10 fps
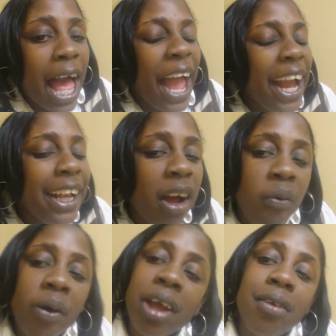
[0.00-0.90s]
ain't
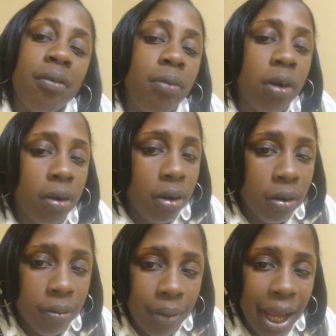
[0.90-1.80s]
nowhere in the
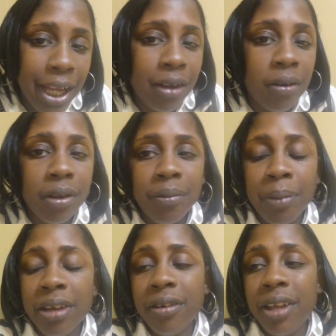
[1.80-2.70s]
world, ain't
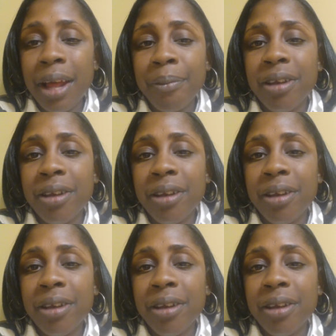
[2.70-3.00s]
that